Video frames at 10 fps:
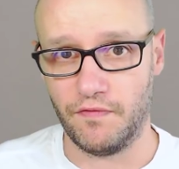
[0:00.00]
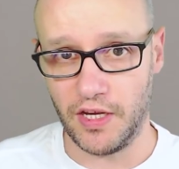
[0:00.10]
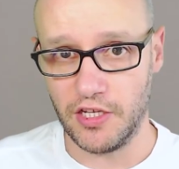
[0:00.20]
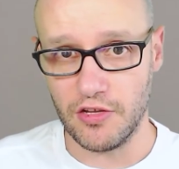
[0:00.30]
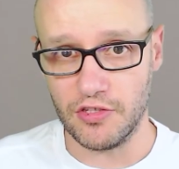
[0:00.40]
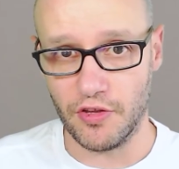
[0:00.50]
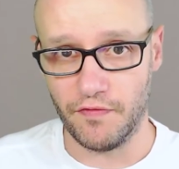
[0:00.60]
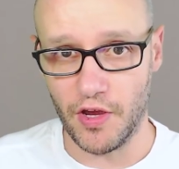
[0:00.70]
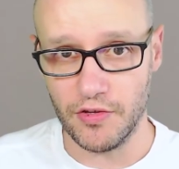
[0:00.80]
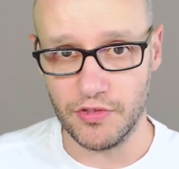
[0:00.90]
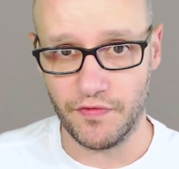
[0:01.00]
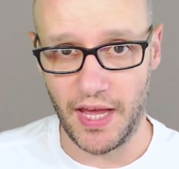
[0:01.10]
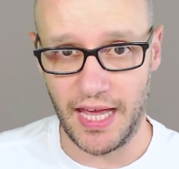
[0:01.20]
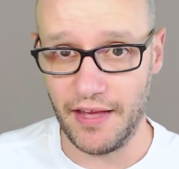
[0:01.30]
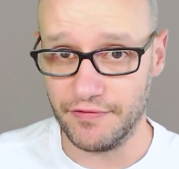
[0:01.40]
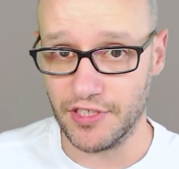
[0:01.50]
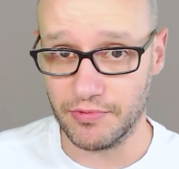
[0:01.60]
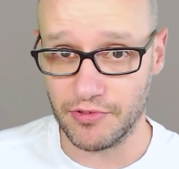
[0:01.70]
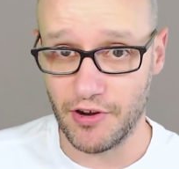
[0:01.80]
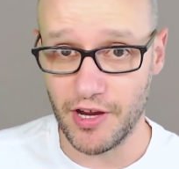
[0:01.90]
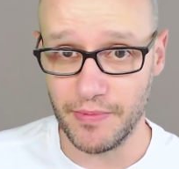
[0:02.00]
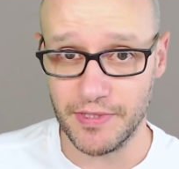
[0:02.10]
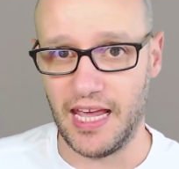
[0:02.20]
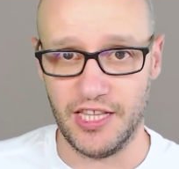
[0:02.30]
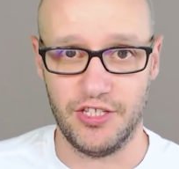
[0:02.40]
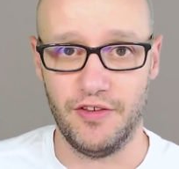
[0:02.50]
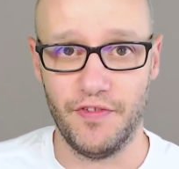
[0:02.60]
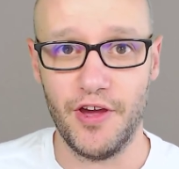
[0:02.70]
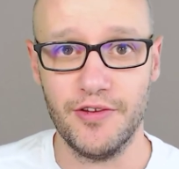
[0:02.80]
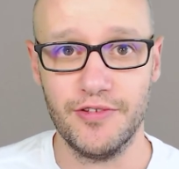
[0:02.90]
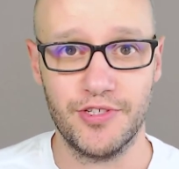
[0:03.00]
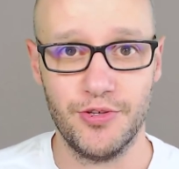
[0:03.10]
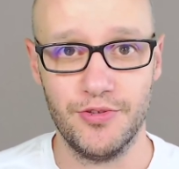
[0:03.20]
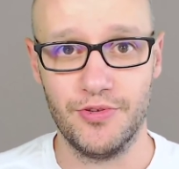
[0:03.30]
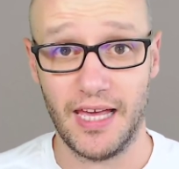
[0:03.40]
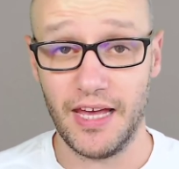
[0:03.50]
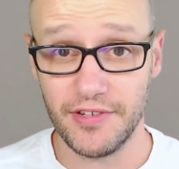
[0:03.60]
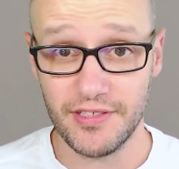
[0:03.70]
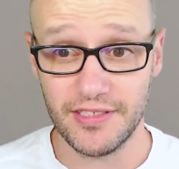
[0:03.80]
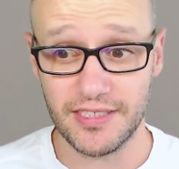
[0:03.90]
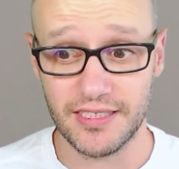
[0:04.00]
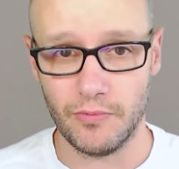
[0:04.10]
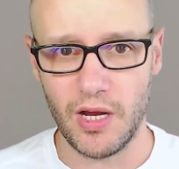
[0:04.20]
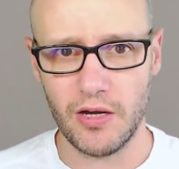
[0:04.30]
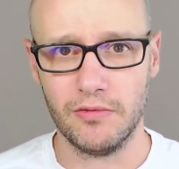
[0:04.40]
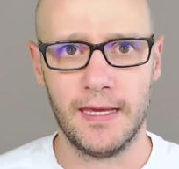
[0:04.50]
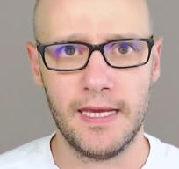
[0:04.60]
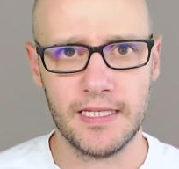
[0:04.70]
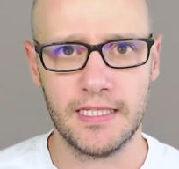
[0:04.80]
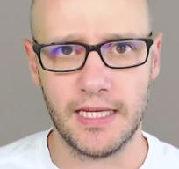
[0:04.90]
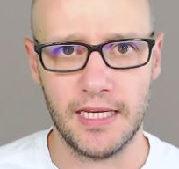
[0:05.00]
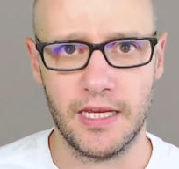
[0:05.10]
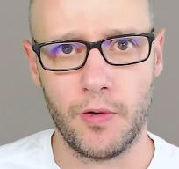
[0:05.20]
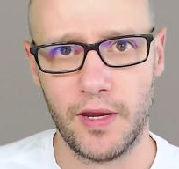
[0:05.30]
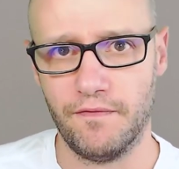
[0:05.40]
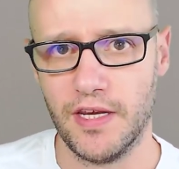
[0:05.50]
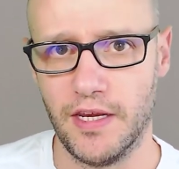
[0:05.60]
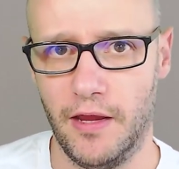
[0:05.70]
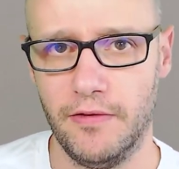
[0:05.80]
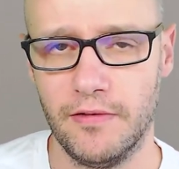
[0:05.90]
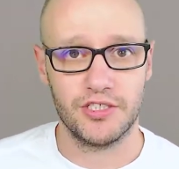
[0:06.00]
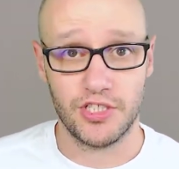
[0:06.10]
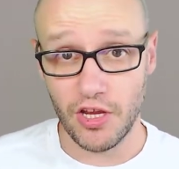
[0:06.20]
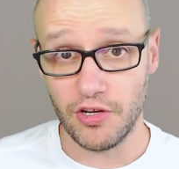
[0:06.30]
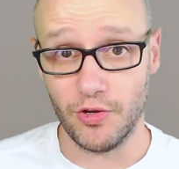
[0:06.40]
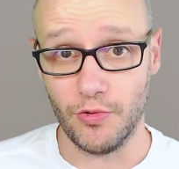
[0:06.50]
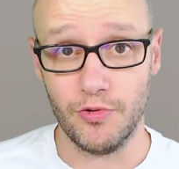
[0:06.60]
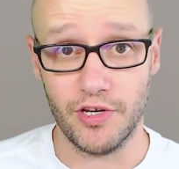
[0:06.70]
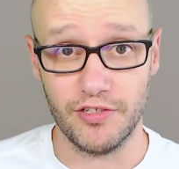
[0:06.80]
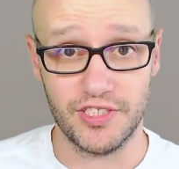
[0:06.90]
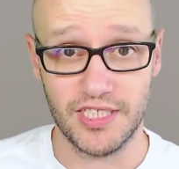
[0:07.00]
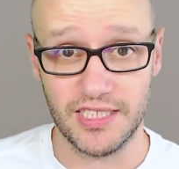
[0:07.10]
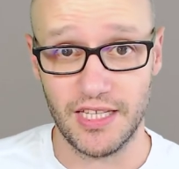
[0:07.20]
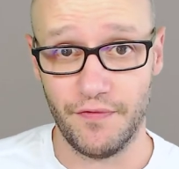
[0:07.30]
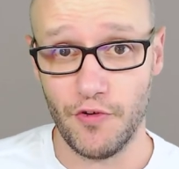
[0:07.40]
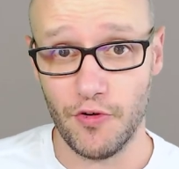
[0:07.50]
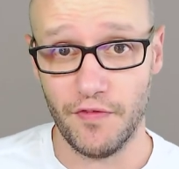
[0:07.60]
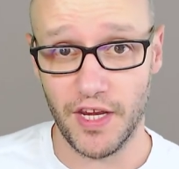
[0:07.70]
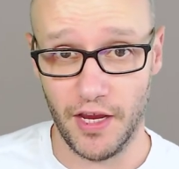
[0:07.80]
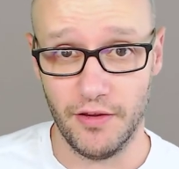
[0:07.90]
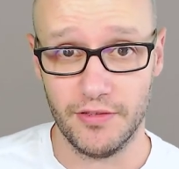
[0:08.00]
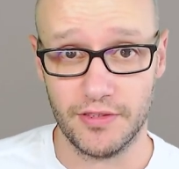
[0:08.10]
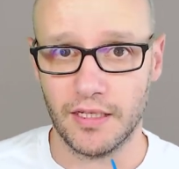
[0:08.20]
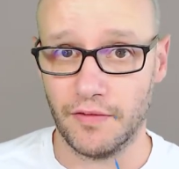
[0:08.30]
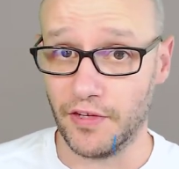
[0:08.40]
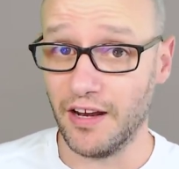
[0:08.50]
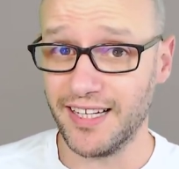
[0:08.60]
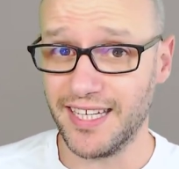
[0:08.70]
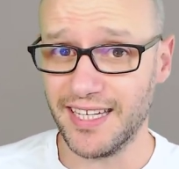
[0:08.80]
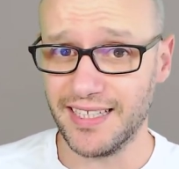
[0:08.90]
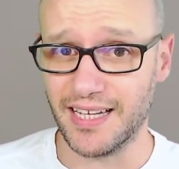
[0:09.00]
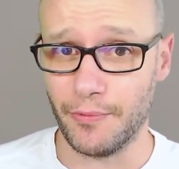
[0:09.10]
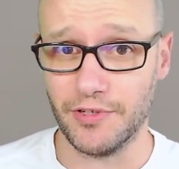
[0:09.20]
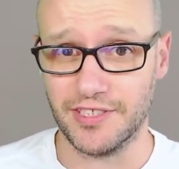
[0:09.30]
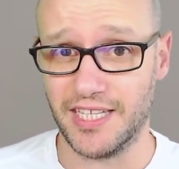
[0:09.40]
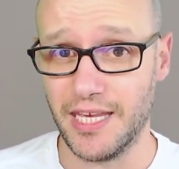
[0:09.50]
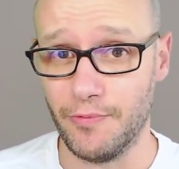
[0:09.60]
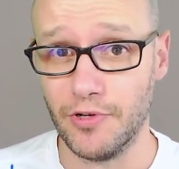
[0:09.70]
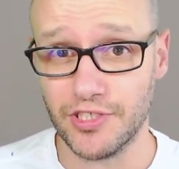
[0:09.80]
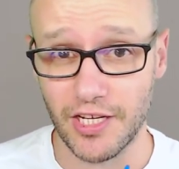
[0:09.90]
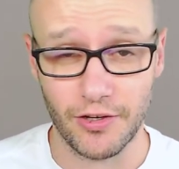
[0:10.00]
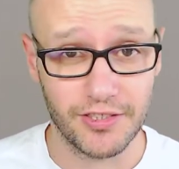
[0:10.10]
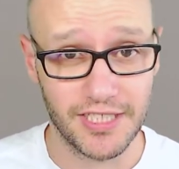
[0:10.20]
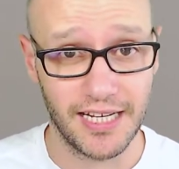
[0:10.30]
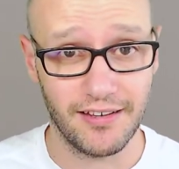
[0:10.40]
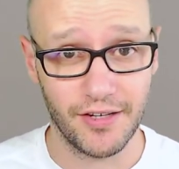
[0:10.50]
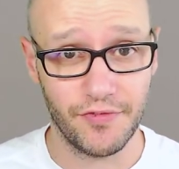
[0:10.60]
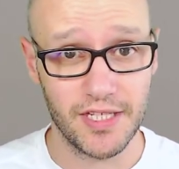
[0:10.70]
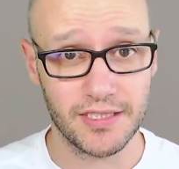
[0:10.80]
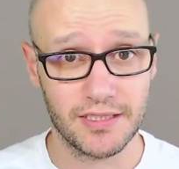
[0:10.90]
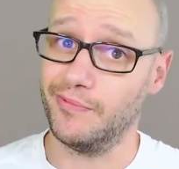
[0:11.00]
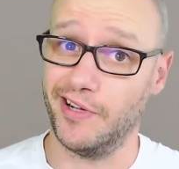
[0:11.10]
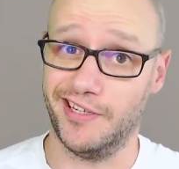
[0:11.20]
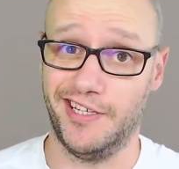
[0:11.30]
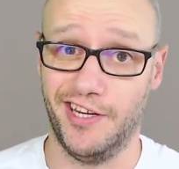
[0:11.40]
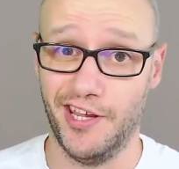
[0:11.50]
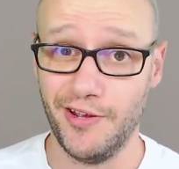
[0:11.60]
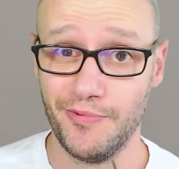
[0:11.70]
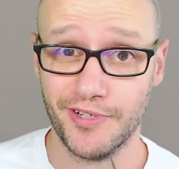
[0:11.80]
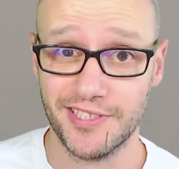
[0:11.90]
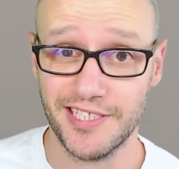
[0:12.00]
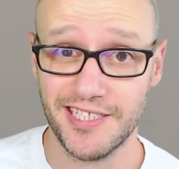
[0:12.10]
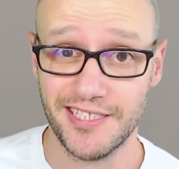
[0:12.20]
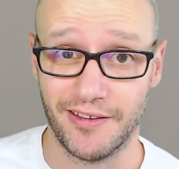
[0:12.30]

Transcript: Thank you to those that have subscribed, and to those who haven't, well, here's a quick video showing you all those 64 videos. If you like it and want to keep watching content like this, well, you know what to do.